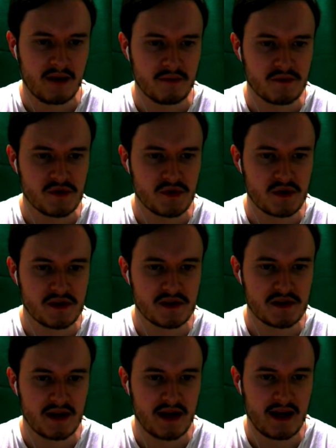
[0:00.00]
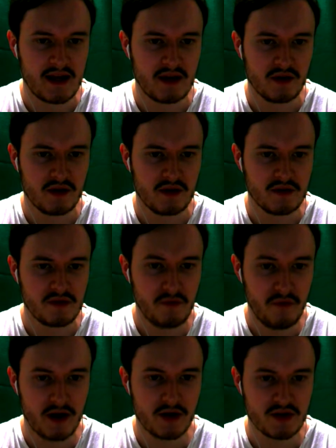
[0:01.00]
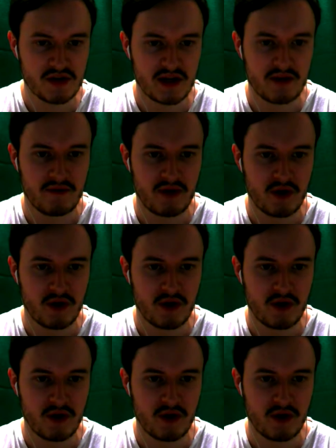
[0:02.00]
So it's so far it looks like a very